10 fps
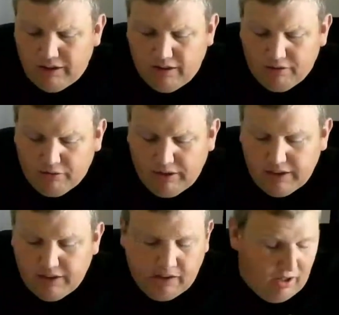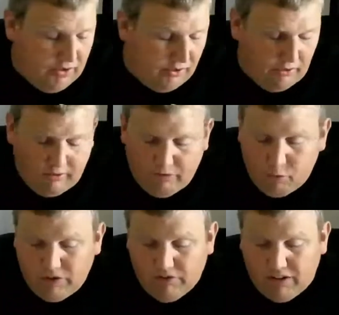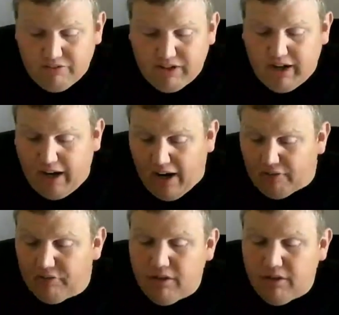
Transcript: covering, and under on the 45.5.